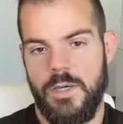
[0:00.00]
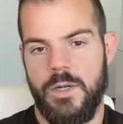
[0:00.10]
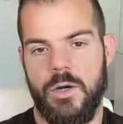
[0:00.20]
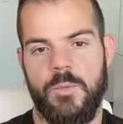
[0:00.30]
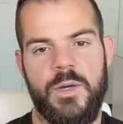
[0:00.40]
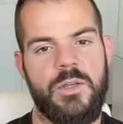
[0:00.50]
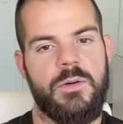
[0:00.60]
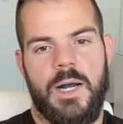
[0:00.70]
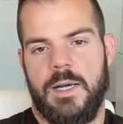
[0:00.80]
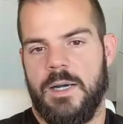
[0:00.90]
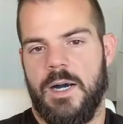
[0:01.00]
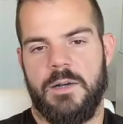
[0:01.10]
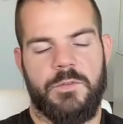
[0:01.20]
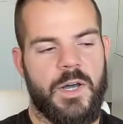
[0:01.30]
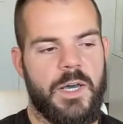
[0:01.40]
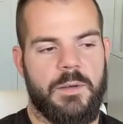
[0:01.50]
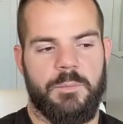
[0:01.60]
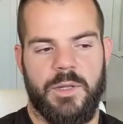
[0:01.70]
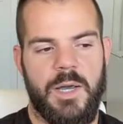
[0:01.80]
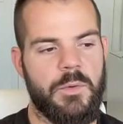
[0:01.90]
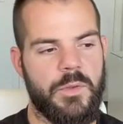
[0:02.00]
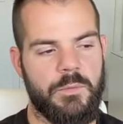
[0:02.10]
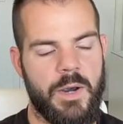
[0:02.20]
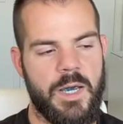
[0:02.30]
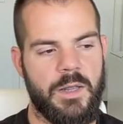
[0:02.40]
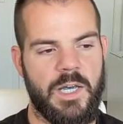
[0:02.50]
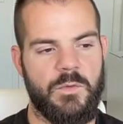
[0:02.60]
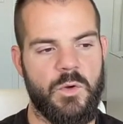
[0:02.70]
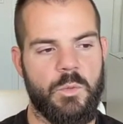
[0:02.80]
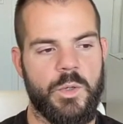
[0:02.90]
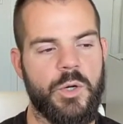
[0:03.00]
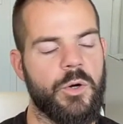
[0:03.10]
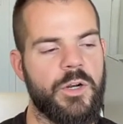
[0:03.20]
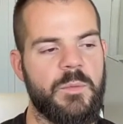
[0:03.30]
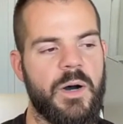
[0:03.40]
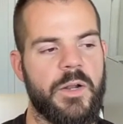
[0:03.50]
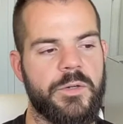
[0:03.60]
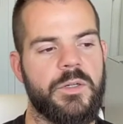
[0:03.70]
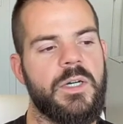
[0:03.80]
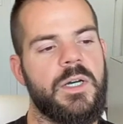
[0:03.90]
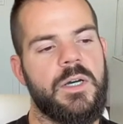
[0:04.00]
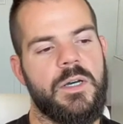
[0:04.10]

You know, but you got to kind of like play with it, right? Like if you're a recurring model,